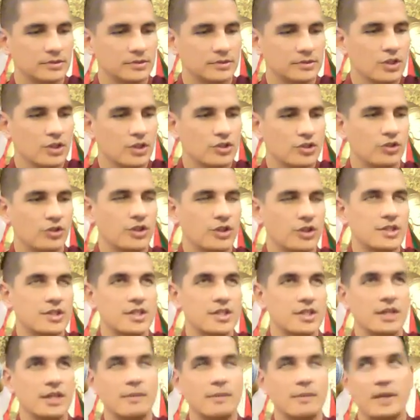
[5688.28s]
So you can
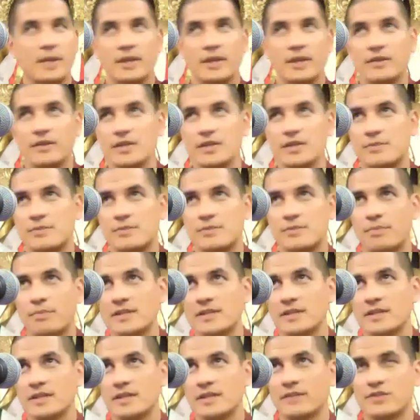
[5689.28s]
see in many of these
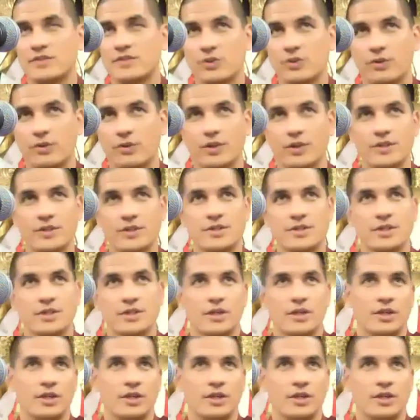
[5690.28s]
past life stories,